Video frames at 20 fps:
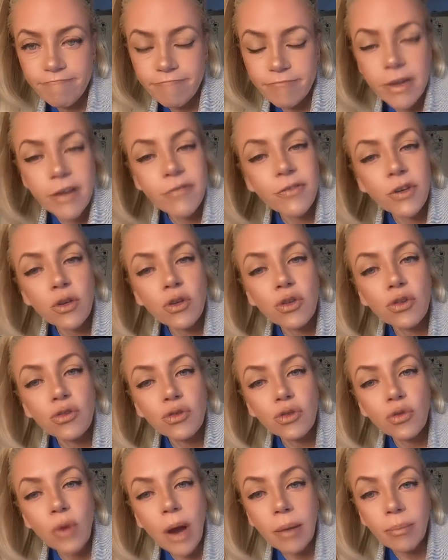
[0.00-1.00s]
If you
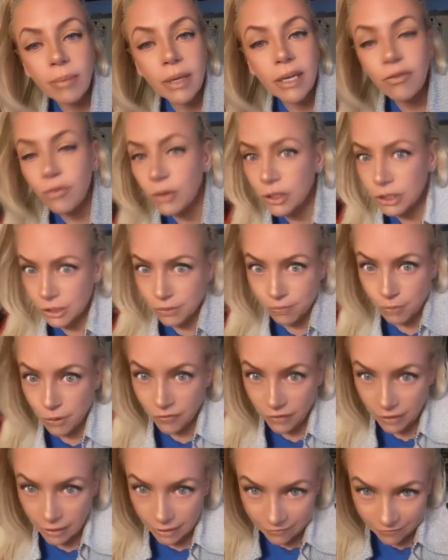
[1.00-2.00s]
use ground beef, which is
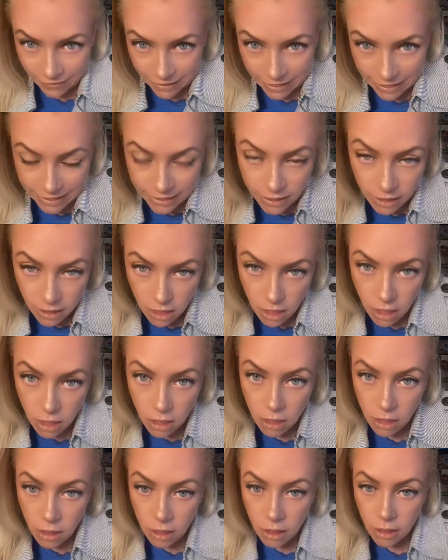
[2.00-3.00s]
perfectly fine,
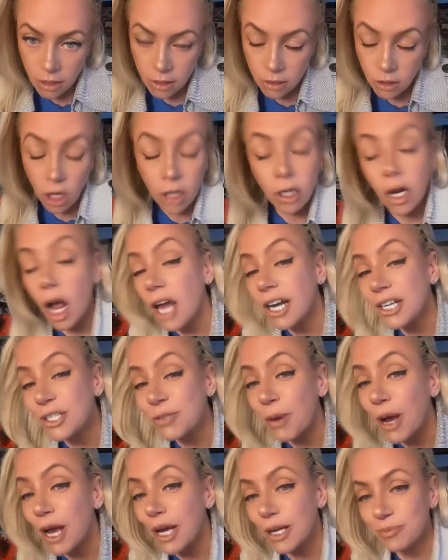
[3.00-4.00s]
it's called cottage
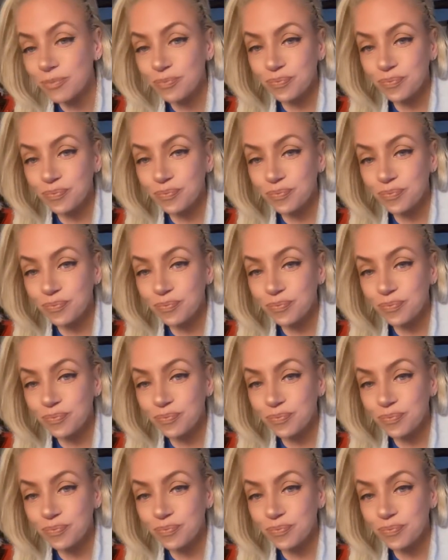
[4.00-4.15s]
pie.